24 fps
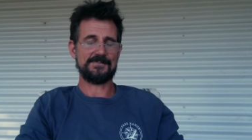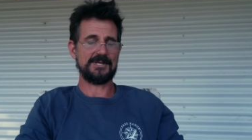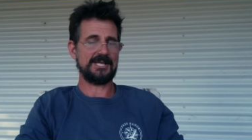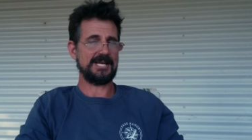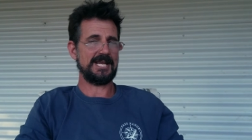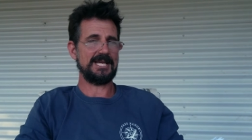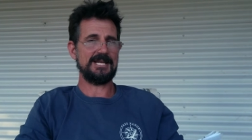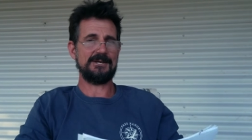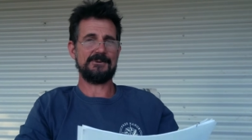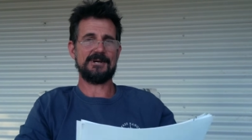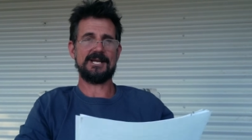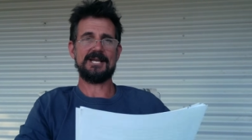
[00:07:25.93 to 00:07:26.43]

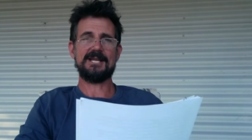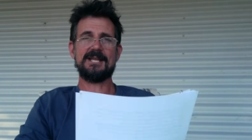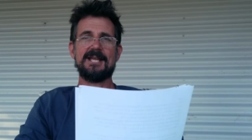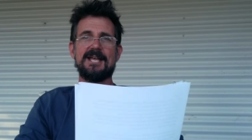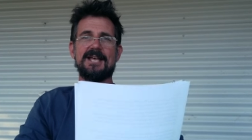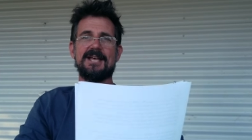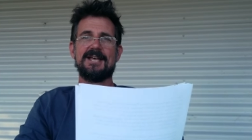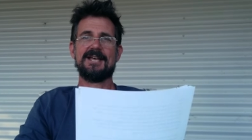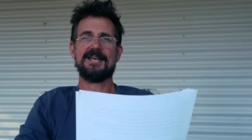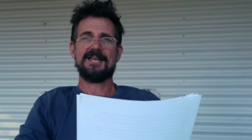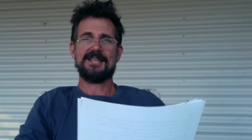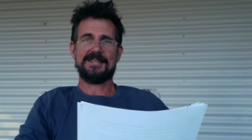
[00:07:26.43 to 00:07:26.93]
But anyway,
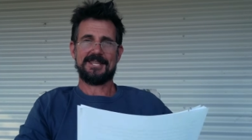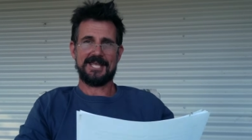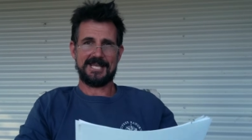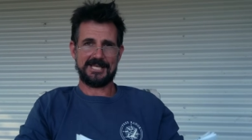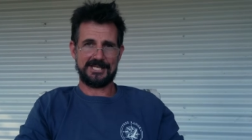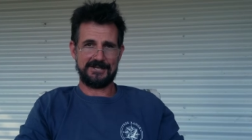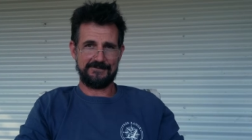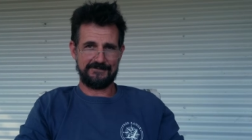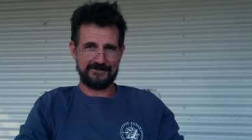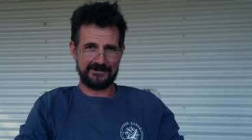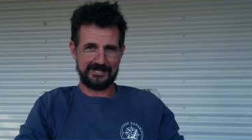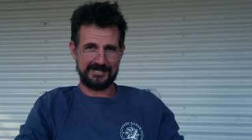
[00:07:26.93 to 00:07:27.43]

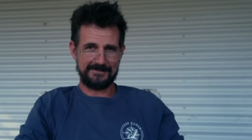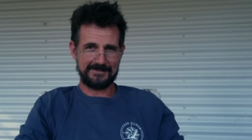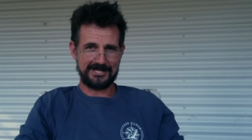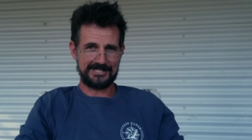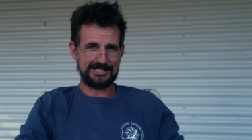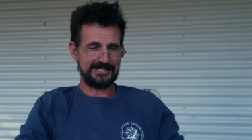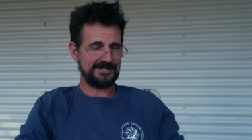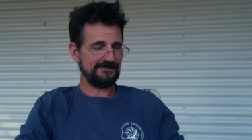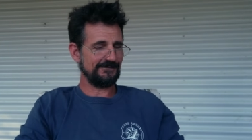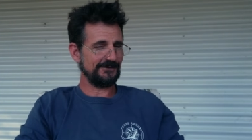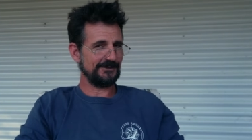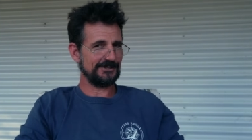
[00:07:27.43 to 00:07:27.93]
thank you very
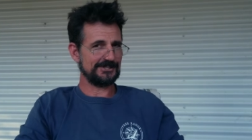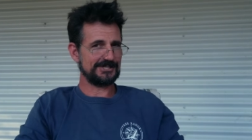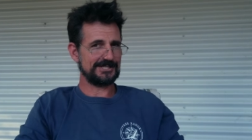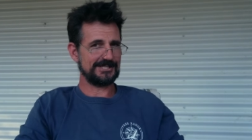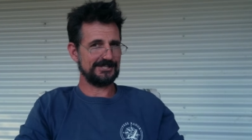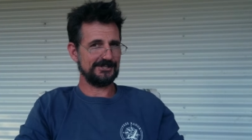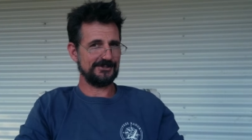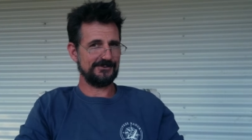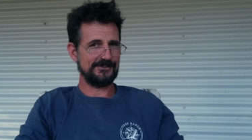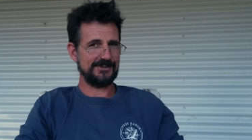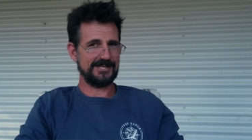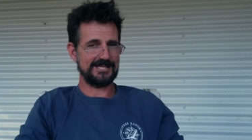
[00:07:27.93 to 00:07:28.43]
much if you're
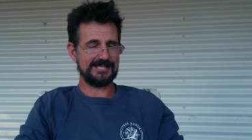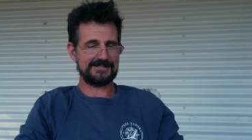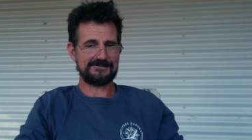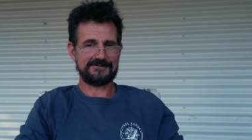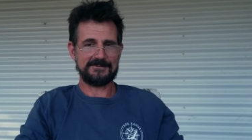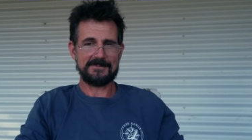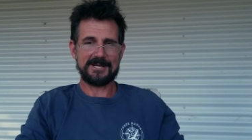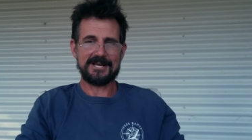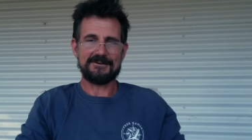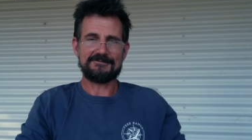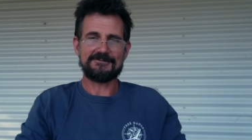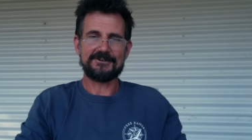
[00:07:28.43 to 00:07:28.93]
still with us
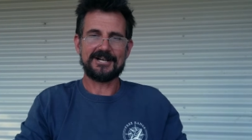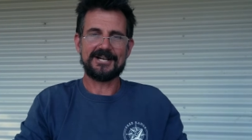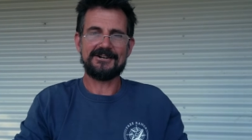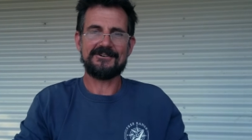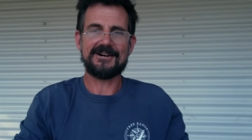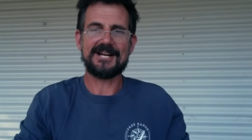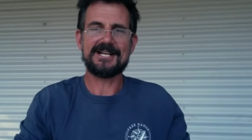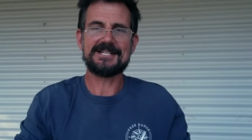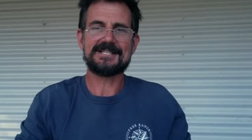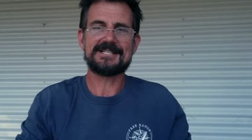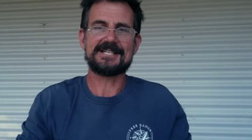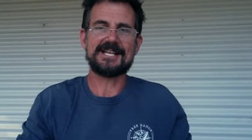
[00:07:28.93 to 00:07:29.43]
from our free
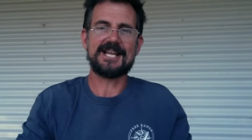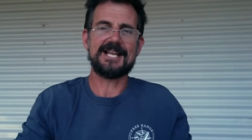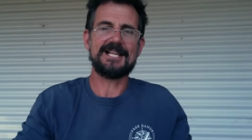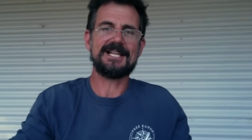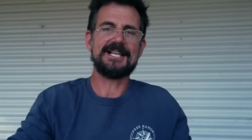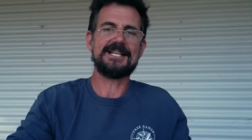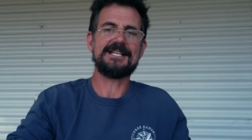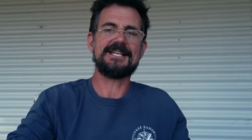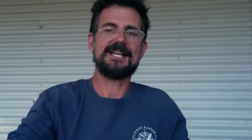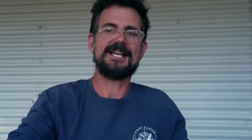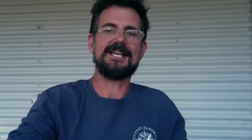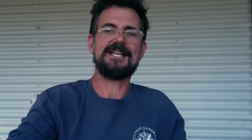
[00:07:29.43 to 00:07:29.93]
range
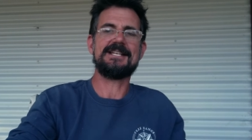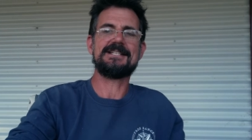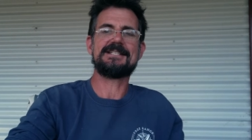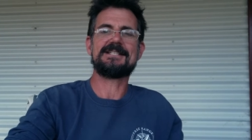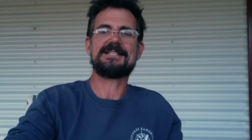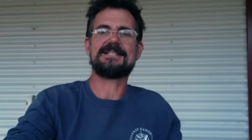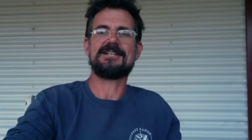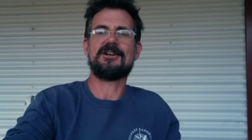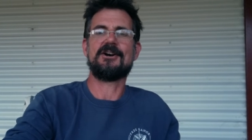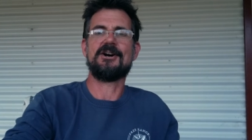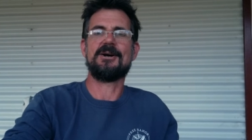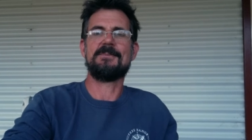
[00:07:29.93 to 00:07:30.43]
sailing
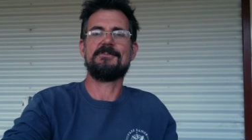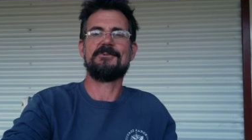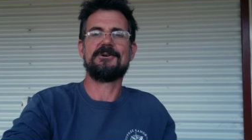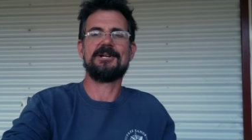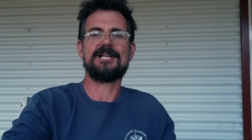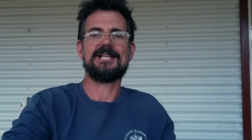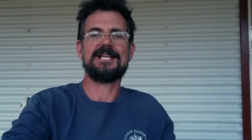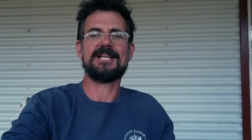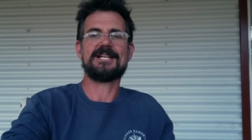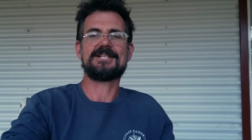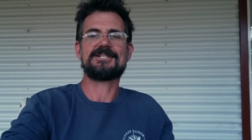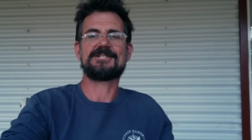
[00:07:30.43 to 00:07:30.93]
days. I'm
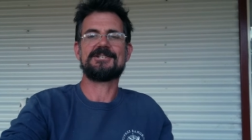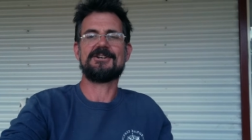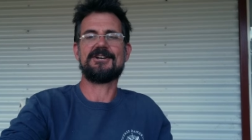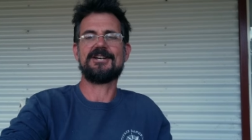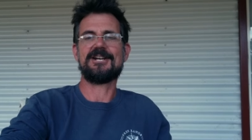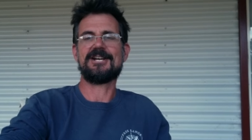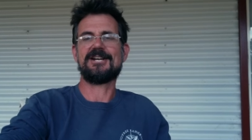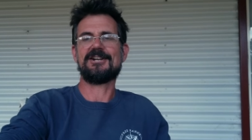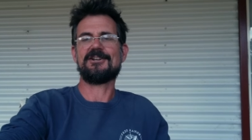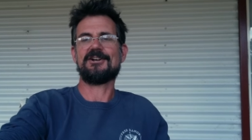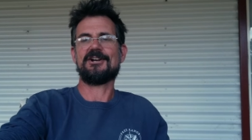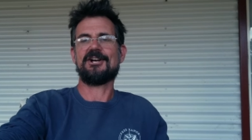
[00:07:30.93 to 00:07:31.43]
really
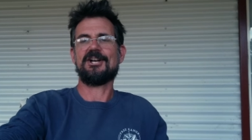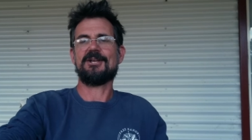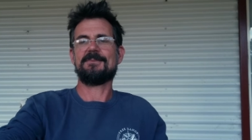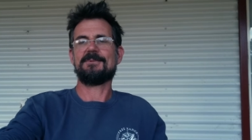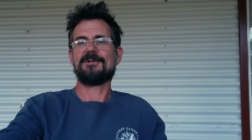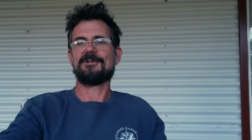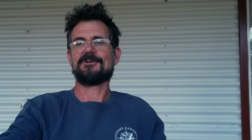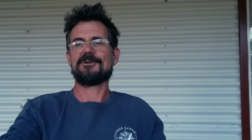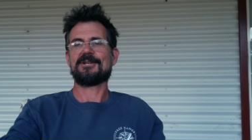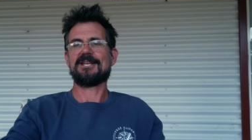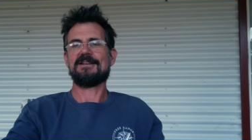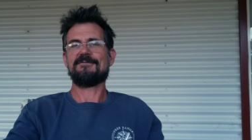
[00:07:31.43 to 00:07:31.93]
excited. I
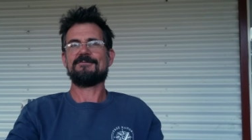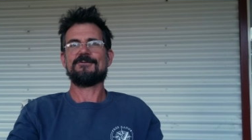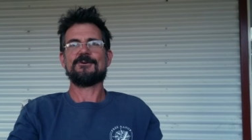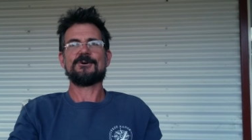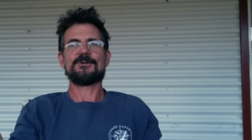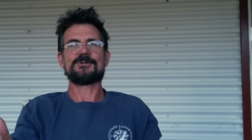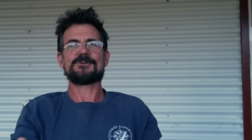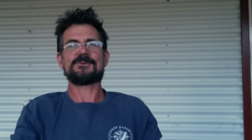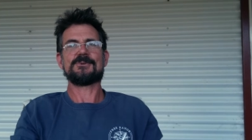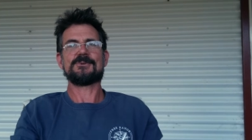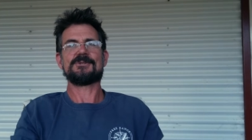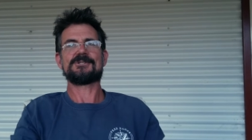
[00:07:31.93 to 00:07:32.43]
hope you're looking
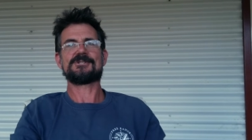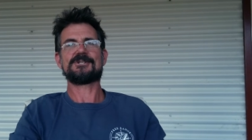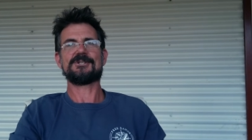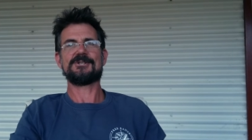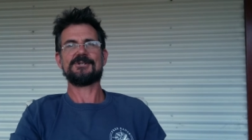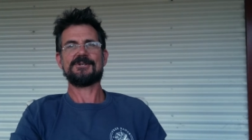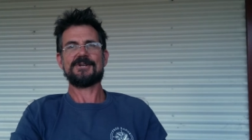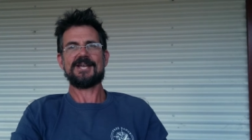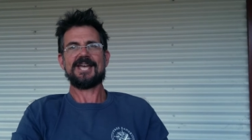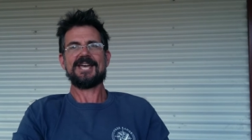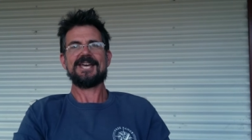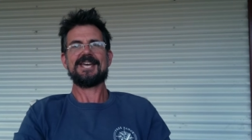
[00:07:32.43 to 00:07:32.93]
forward to it
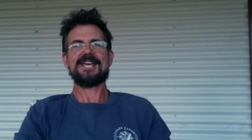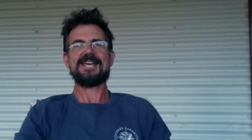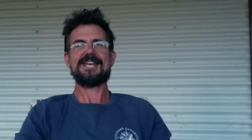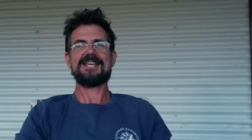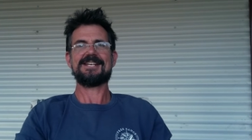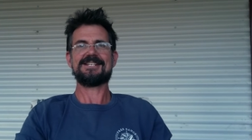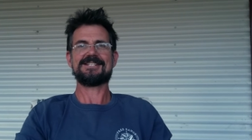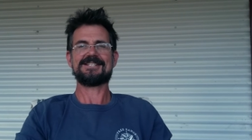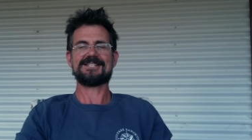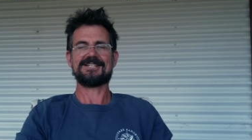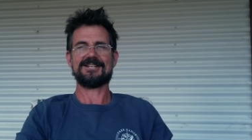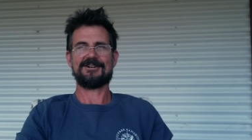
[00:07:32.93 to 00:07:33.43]
too,
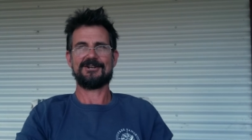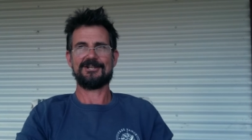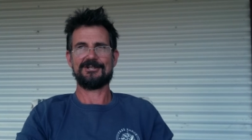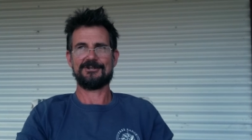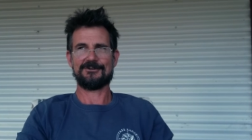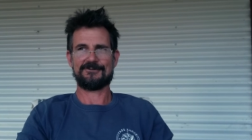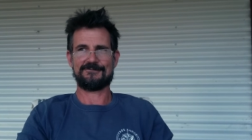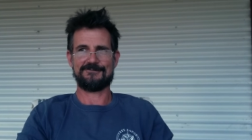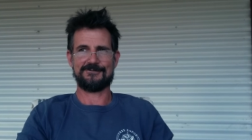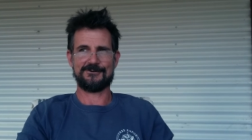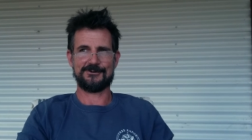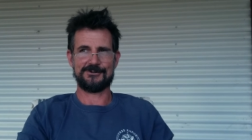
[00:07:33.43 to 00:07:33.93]
and I
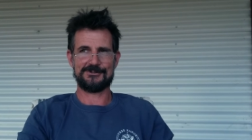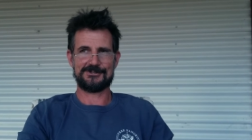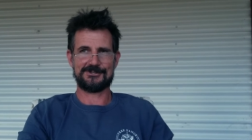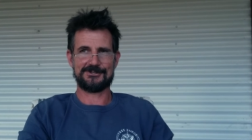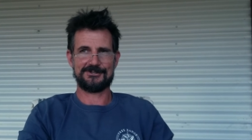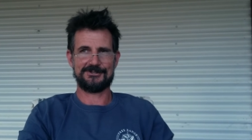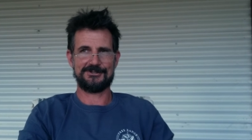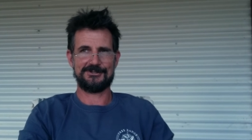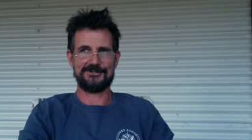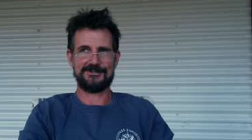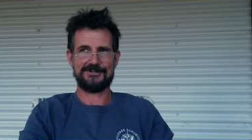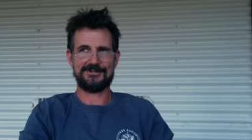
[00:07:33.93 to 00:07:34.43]
look forward
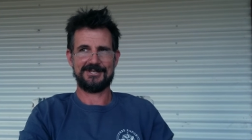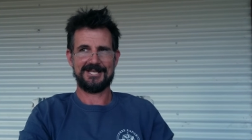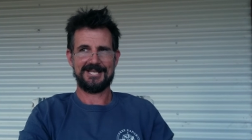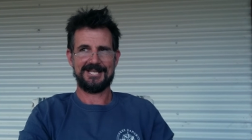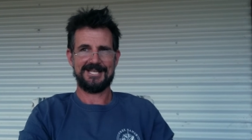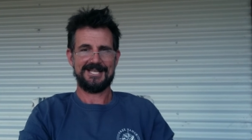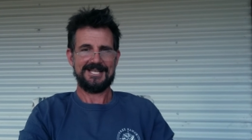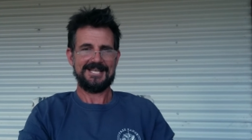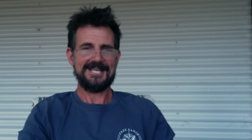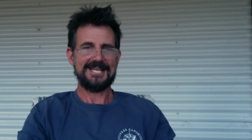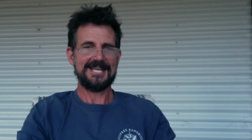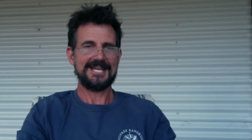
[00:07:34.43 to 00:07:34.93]
to
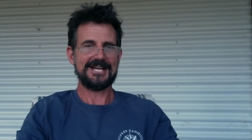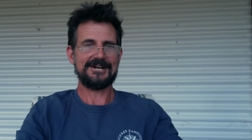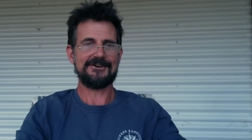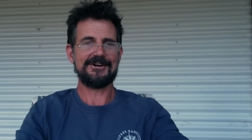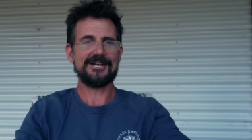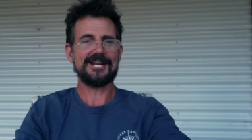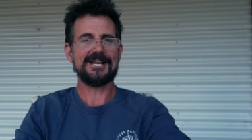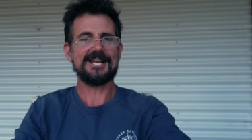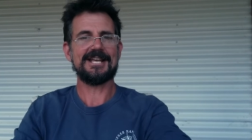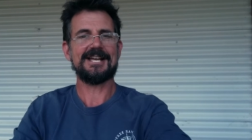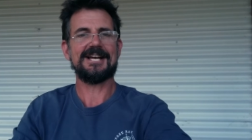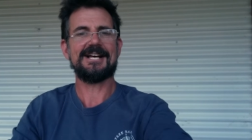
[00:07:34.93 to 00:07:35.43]

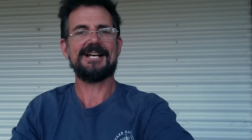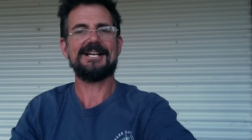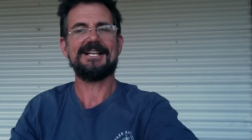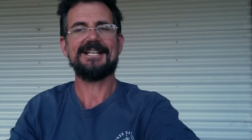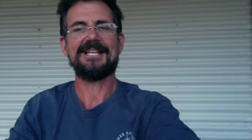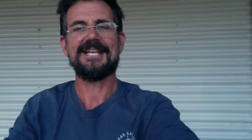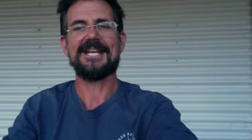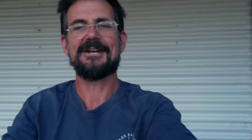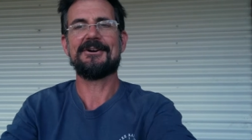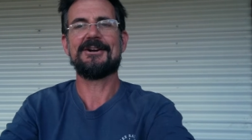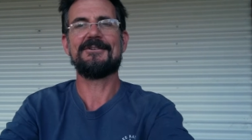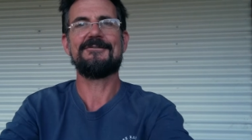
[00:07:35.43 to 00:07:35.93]
hearing
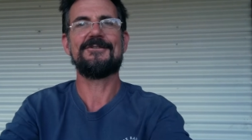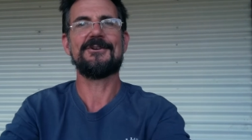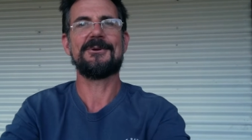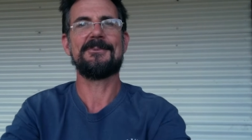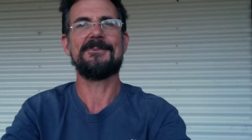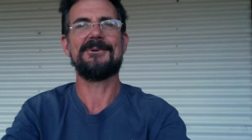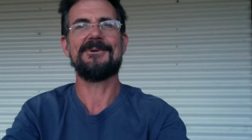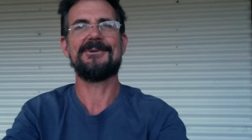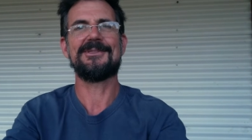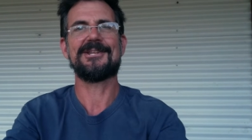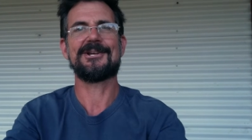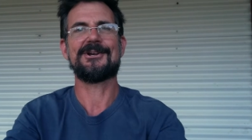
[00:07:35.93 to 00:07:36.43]

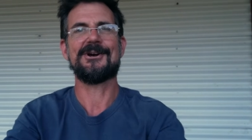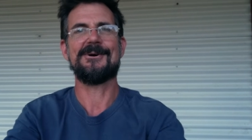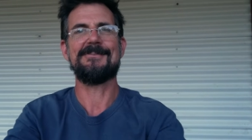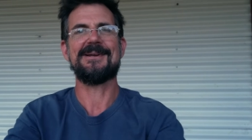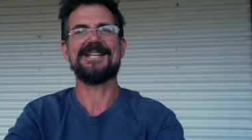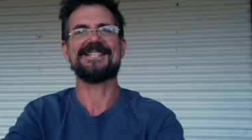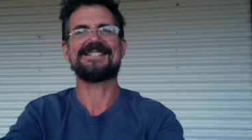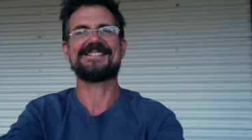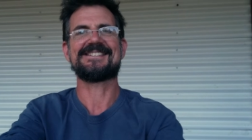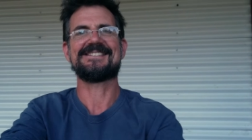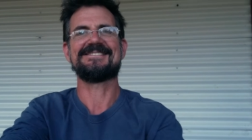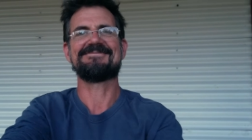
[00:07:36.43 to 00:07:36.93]
from you in the
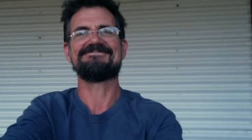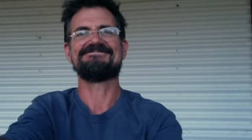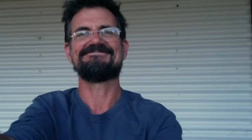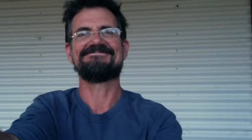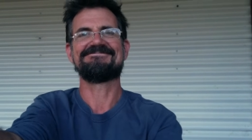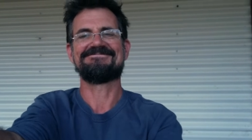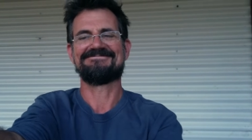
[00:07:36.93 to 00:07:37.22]
comments.